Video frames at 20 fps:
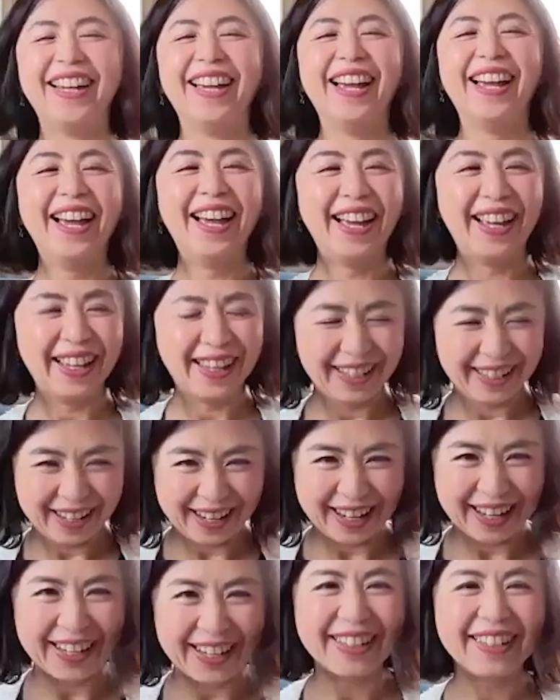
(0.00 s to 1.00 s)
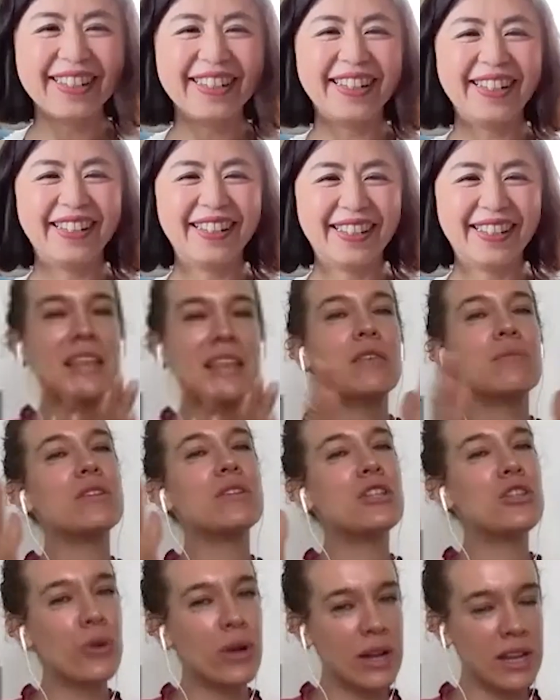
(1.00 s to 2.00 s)
But then it sounds the
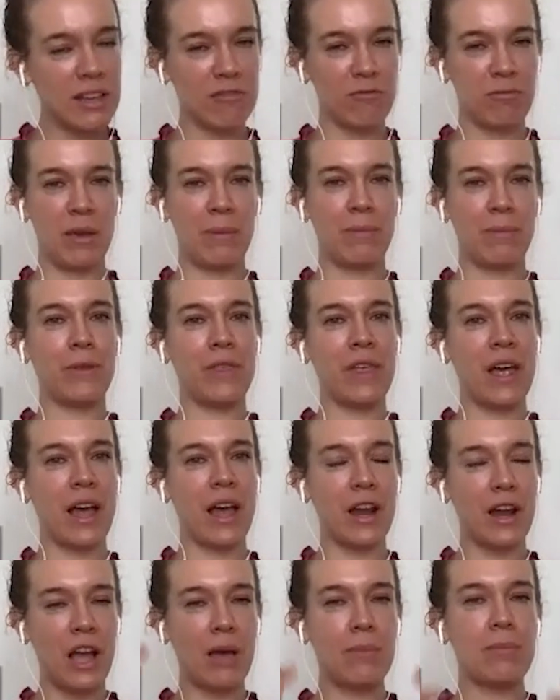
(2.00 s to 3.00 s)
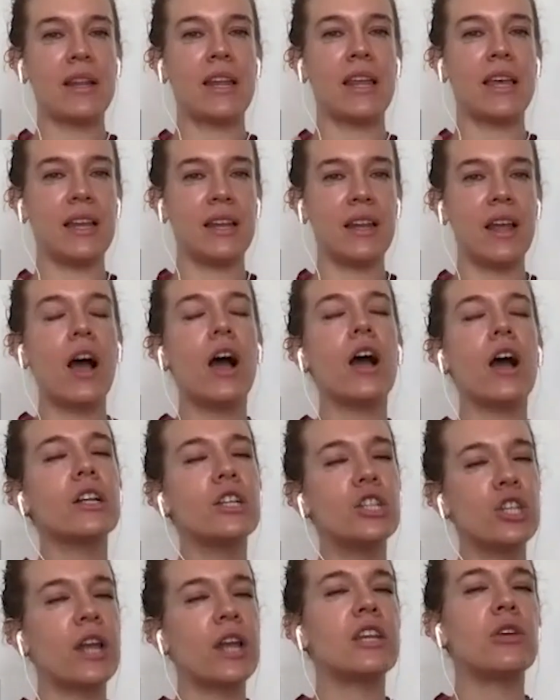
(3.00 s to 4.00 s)
majority of people that are coming in are
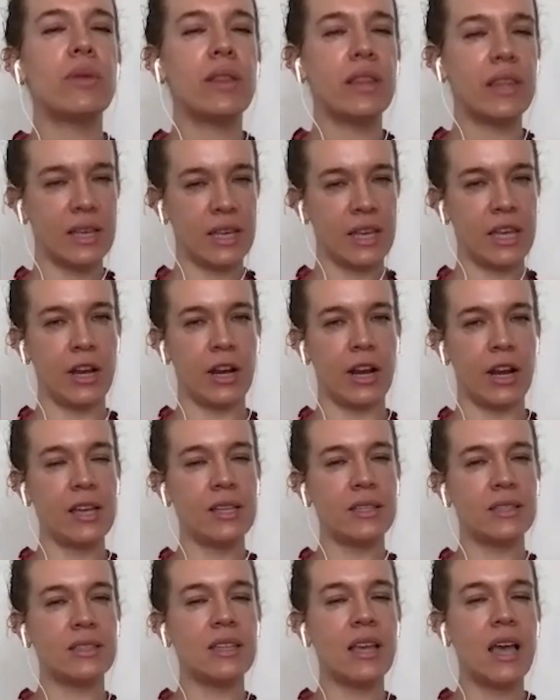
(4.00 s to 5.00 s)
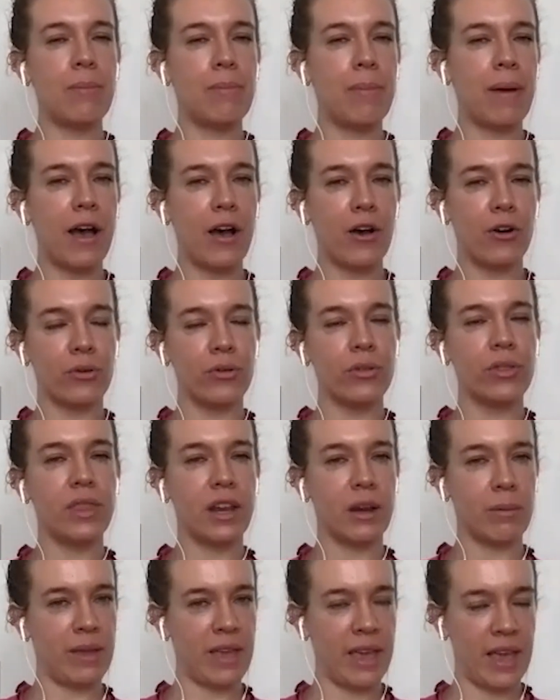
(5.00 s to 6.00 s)
genuinely curious about
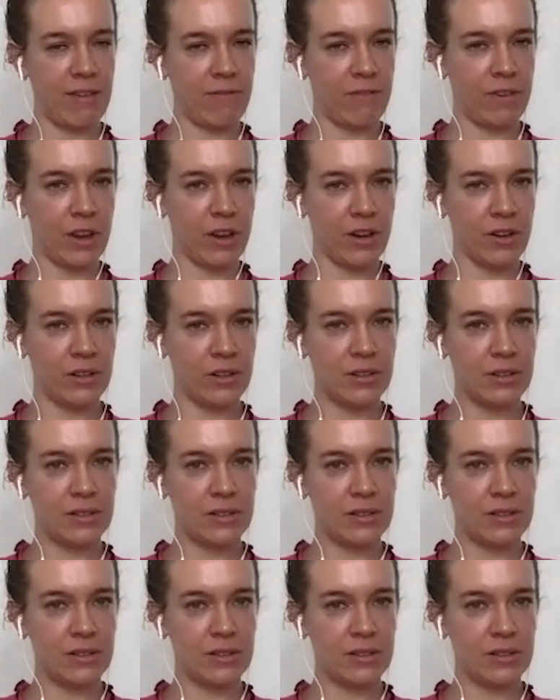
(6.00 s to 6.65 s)
their behavior.